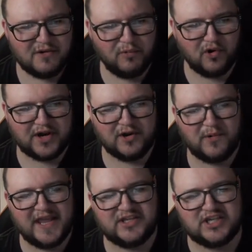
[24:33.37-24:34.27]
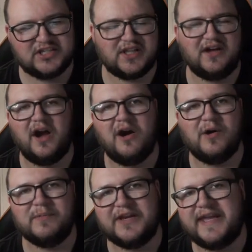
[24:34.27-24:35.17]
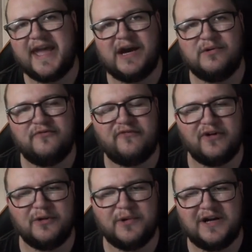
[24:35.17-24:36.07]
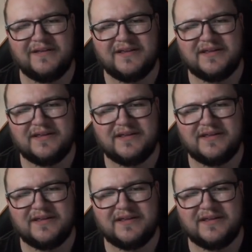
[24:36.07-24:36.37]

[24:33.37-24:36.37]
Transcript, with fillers: walking away, and she's like, "Oh, I'm going to get out and follow her."